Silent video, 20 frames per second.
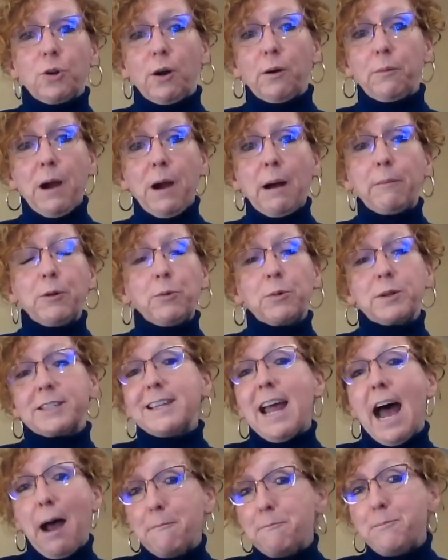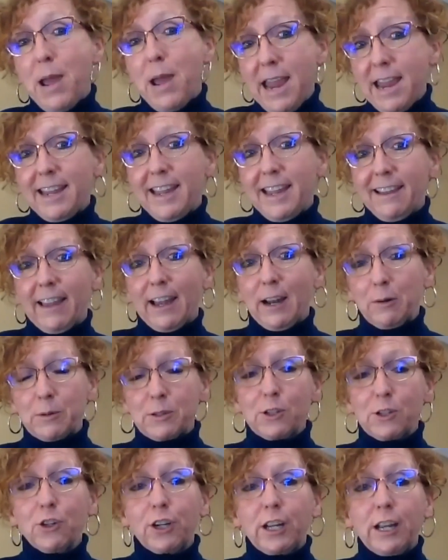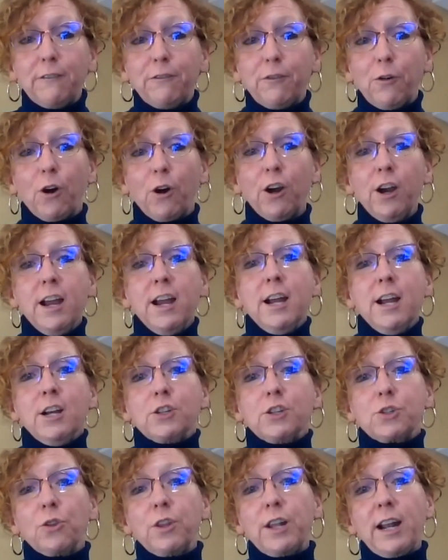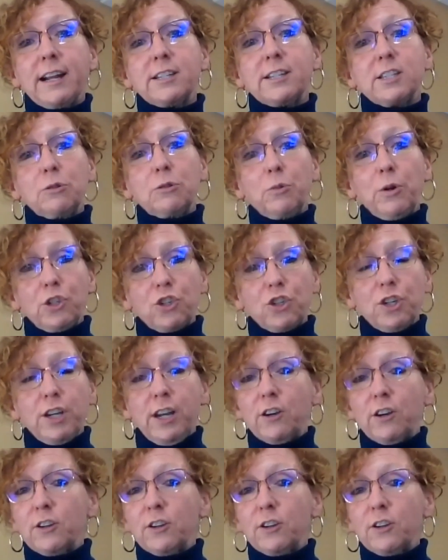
So it probably was not banking that I was looking for. So then I switched